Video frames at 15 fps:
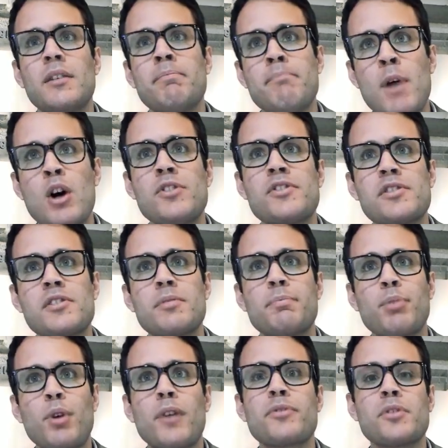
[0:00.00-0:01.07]
most
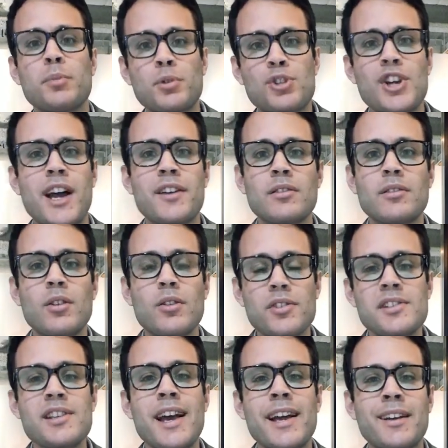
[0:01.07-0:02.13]
profitable channel, or the
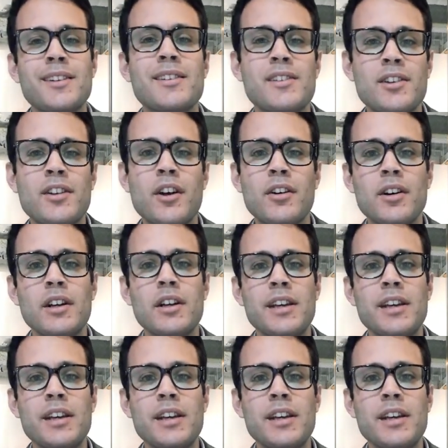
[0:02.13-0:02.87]
second, you know,